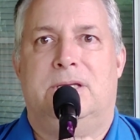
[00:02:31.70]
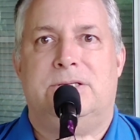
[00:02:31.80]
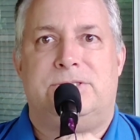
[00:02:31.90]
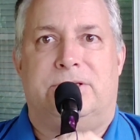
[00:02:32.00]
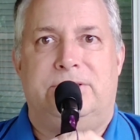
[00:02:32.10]

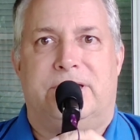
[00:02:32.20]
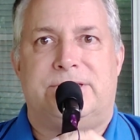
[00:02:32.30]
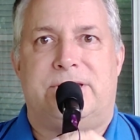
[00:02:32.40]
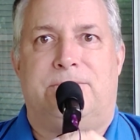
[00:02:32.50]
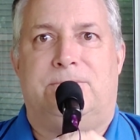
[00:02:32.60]
So
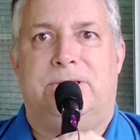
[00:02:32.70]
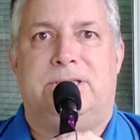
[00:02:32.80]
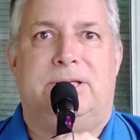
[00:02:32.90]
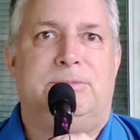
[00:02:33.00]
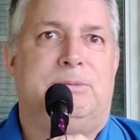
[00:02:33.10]
yes, I want
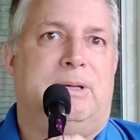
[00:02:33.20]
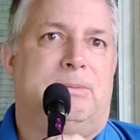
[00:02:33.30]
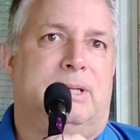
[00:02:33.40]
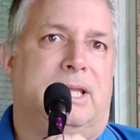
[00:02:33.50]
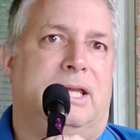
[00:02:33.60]
them to be
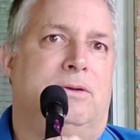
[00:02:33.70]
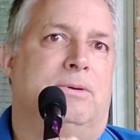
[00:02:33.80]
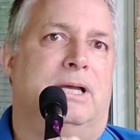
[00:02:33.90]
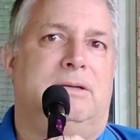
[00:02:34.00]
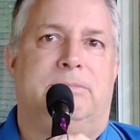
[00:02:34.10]
able to gain
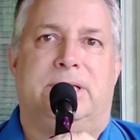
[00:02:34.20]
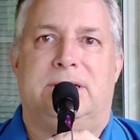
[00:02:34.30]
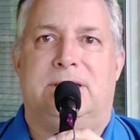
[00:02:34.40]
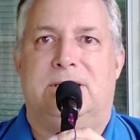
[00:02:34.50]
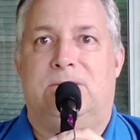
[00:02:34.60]
weight, but
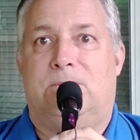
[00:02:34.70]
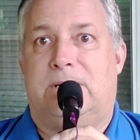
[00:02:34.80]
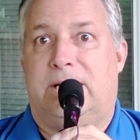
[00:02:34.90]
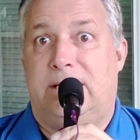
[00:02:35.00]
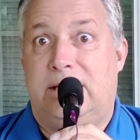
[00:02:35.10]

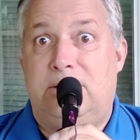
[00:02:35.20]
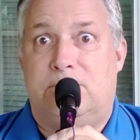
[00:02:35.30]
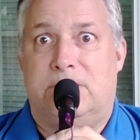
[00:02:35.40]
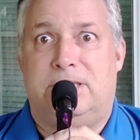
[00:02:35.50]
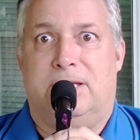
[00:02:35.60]
when I eat
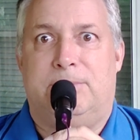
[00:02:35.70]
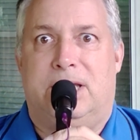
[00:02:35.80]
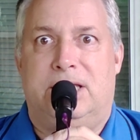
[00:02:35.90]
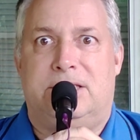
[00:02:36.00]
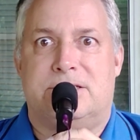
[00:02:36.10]
with them,
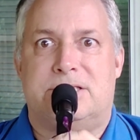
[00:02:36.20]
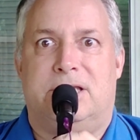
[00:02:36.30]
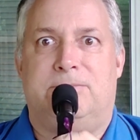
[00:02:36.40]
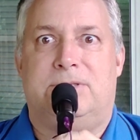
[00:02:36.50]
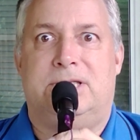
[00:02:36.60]
I eat the
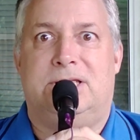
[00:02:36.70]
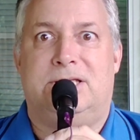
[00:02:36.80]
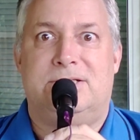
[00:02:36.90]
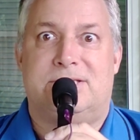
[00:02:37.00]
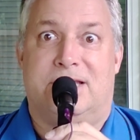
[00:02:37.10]
same
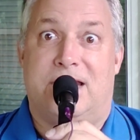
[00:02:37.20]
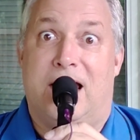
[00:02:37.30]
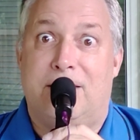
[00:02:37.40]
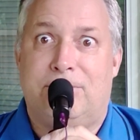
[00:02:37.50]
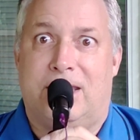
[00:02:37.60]
things and
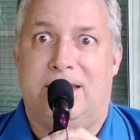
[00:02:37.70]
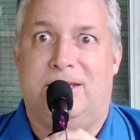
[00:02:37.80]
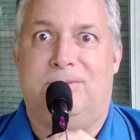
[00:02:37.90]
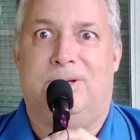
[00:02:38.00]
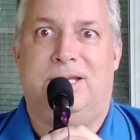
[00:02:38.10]
I'm
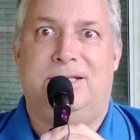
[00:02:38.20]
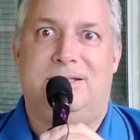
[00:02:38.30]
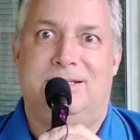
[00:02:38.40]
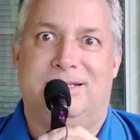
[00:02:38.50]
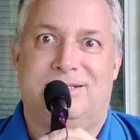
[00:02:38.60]
gaining
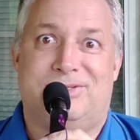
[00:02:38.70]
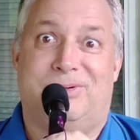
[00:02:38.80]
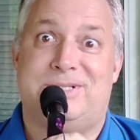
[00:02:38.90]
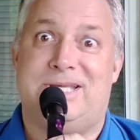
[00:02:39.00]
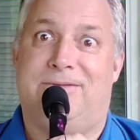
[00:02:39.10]
weight.
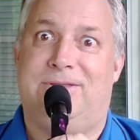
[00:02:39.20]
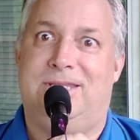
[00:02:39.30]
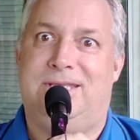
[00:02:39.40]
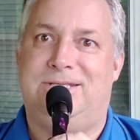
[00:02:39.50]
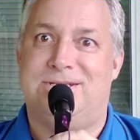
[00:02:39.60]
So it's having
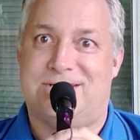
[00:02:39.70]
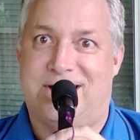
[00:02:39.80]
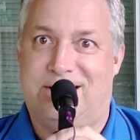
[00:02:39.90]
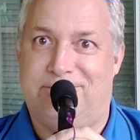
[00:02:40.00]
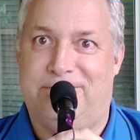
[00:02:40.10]
the
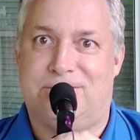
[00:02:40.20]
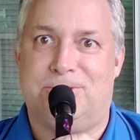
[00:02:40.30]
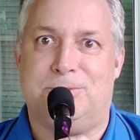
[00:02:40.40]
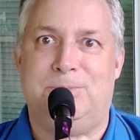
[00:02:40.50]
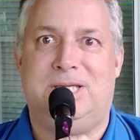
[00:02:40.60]
desired effect
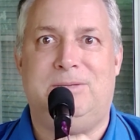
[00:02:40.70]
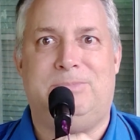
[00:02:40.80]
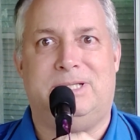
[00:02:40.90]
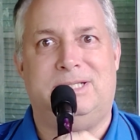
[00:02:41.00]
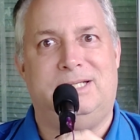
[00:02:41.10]
with me,
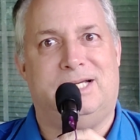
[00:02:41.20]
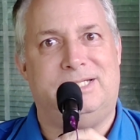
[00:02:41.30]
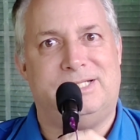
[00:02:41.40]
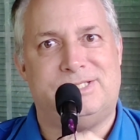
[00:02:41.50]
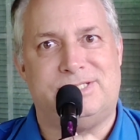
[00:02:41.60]
but
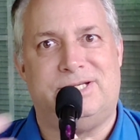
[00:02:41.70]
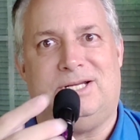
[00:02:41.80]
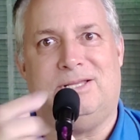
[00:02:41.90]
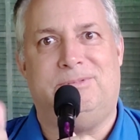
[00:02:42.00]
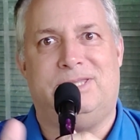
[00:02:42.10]
not
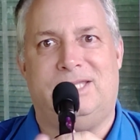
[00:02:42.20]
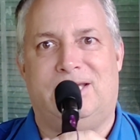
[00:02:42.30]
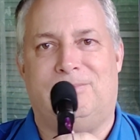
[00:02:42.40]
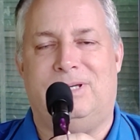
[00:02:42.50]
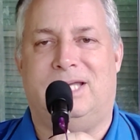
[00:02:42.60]
necessarily with
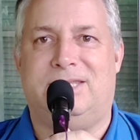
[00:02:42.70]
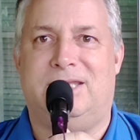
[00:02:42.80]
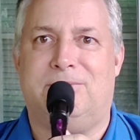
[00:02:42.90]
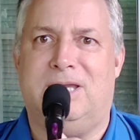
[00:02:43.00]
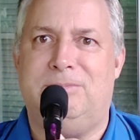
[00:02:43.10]
them. I
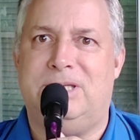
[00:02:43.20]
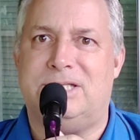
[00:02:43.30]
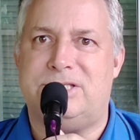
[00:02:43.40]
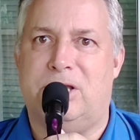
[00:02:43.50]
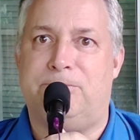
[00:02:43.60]
think maybe
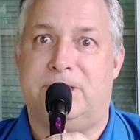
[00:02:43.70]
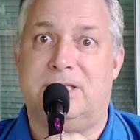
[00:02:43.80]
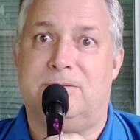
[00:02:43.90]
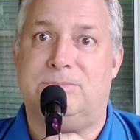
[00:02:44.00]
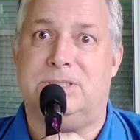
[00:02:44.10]
it's helping
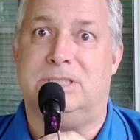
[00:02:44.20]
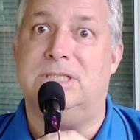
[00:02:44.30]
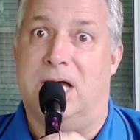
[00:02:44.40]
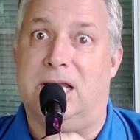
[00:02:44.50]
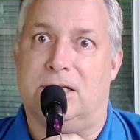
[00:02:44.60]
them
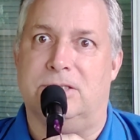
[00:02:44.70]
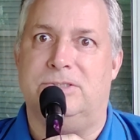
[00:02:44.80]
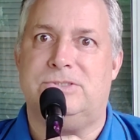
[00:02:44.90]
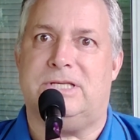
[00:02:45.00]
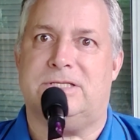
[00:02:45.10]
to not
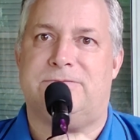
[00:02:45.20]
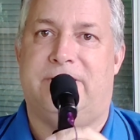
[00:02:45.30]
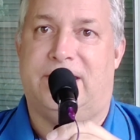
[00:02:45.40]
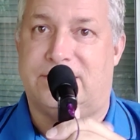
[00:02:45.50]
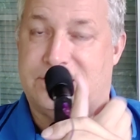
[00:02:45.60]
lose as
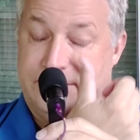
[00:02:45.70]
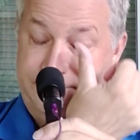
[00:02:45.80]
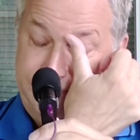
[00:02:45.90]
fast.